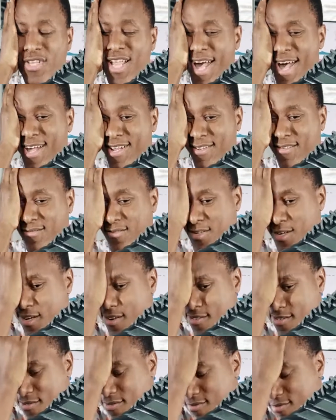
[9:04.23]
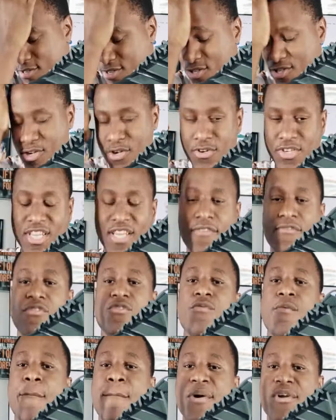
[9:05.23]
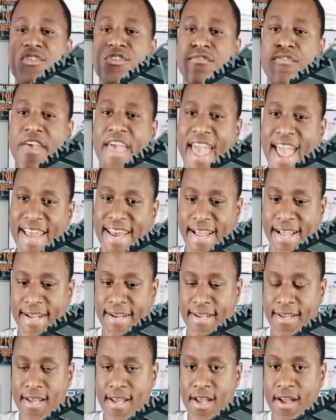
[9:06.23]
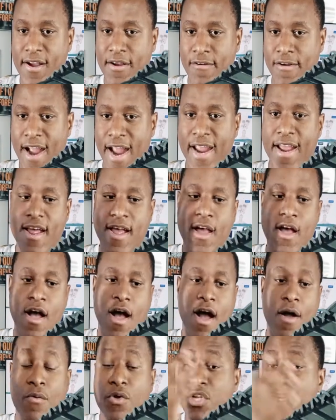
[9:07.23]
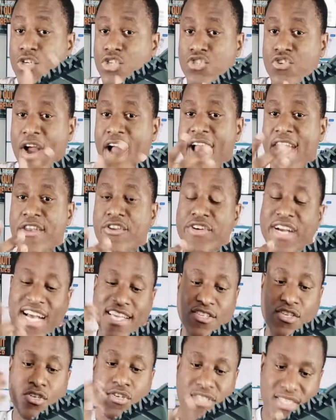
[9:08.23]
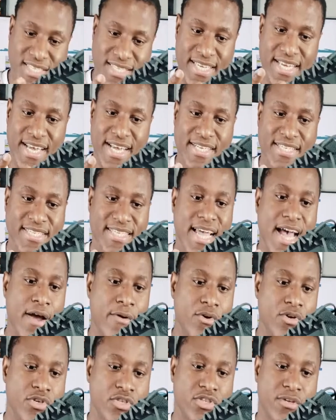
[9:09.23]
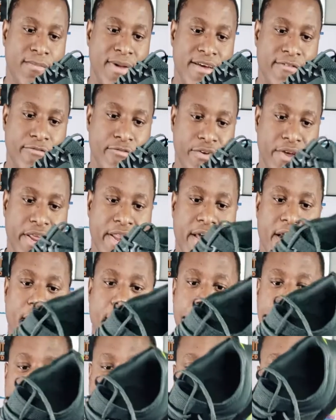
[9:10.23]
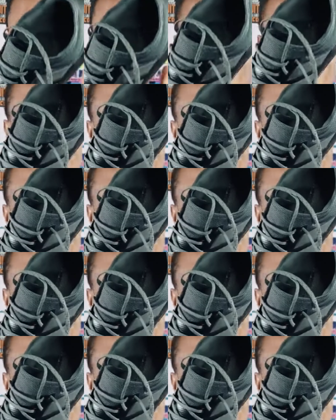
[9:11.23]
that, you know, is gonna give you a bunch of headache, right? We're gonna try it. You guys are gonna see how it looks on my feet. But that's